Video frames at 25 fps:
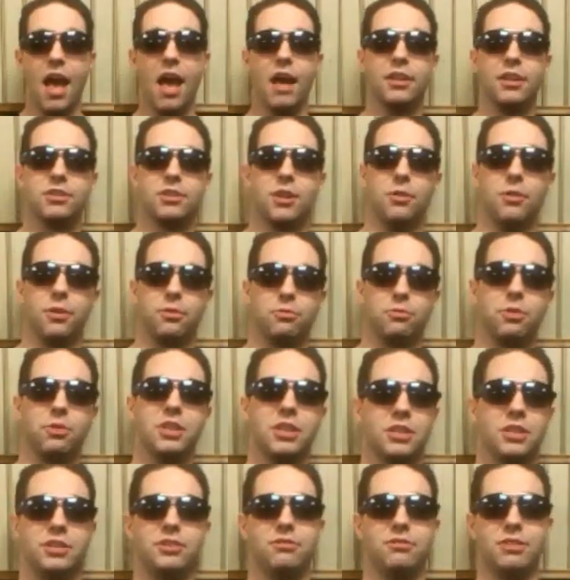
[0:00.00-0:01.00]
So it
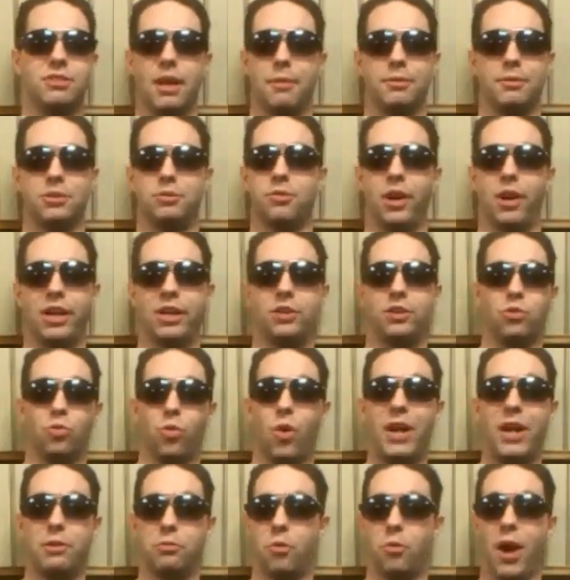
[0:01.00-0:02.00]
really demonstrated
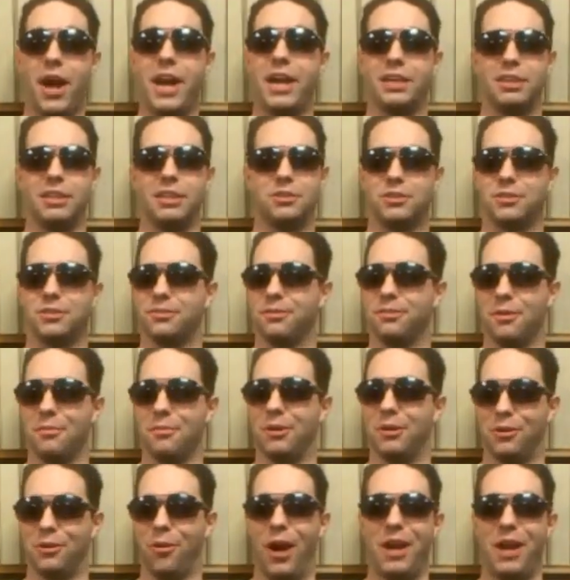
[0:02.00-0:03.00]
great range from
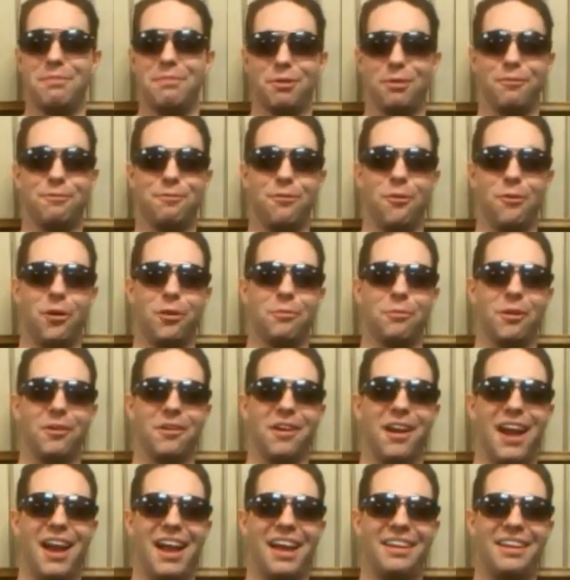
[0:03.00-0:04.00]
a great
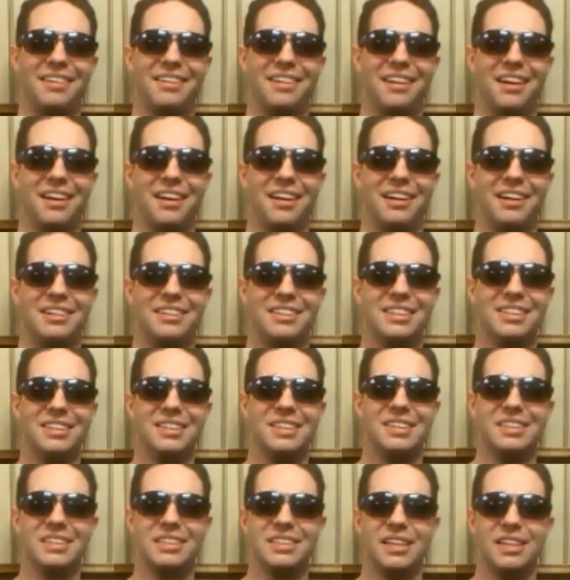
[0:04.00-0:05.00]
performer. And, uh,
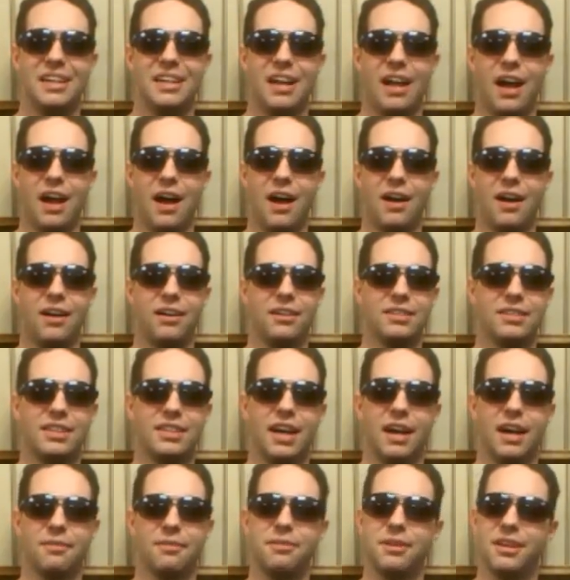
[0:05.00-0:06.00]
uh,
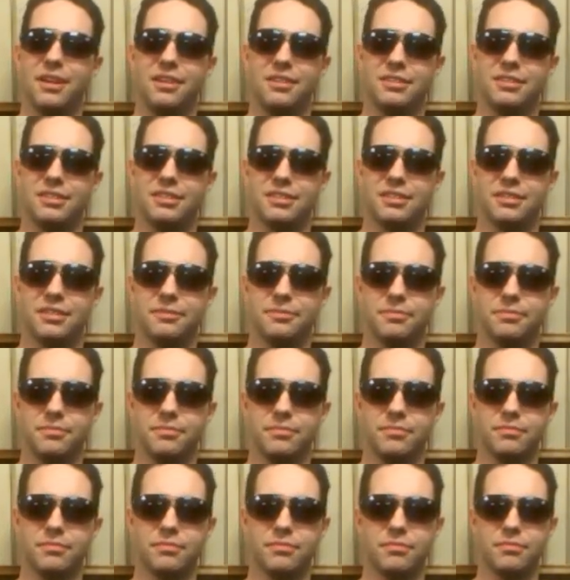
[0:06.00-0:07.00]
God, what else?
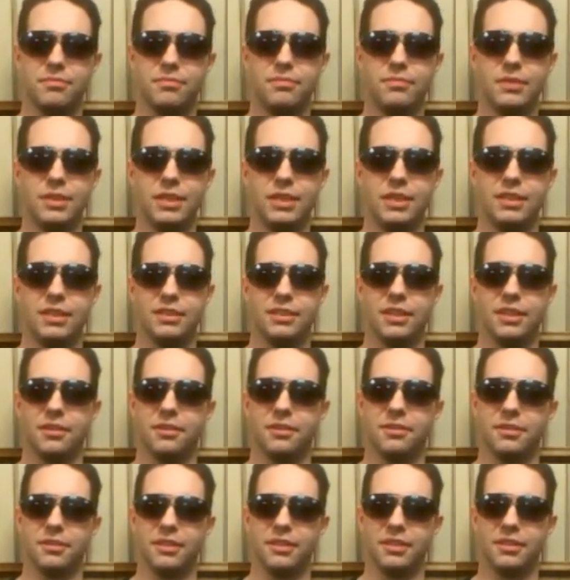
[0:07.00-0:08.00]
is there
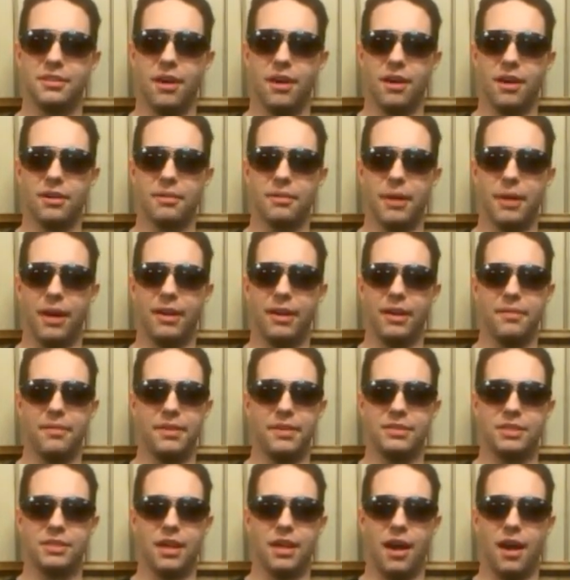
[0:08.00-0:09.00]
to really talk about? I
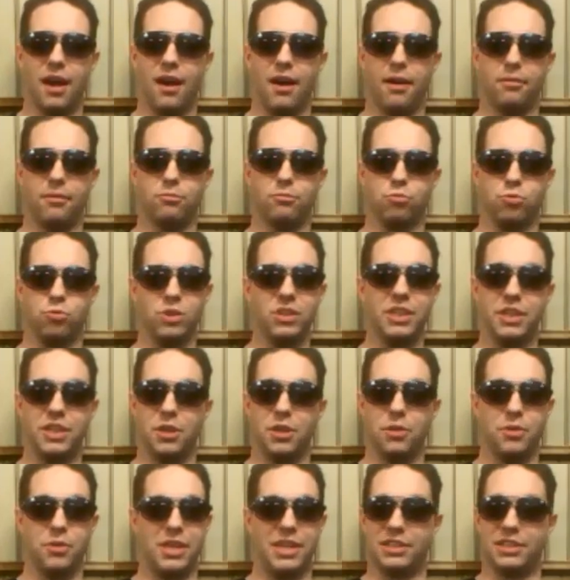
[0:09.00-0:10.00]
mean, it's a really
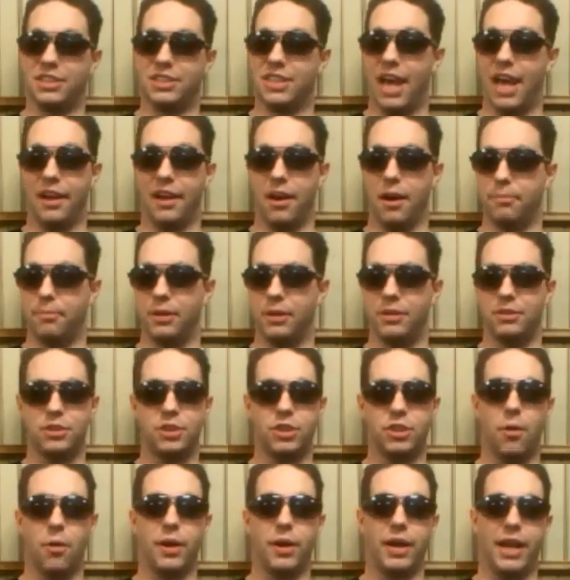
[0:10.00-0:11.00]
unique setup and
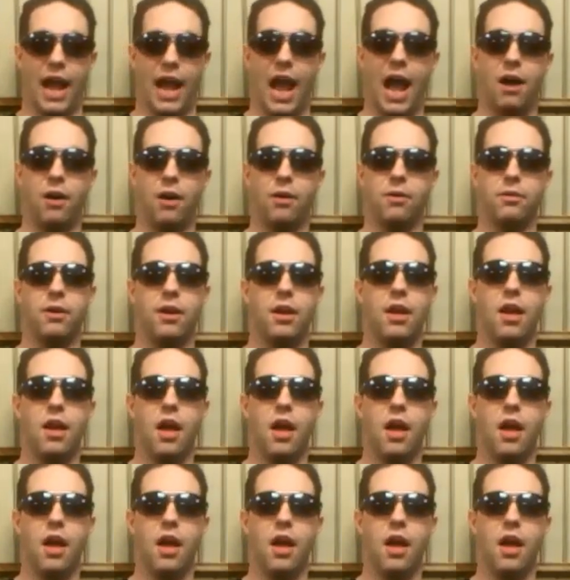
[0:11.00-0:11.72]
showing how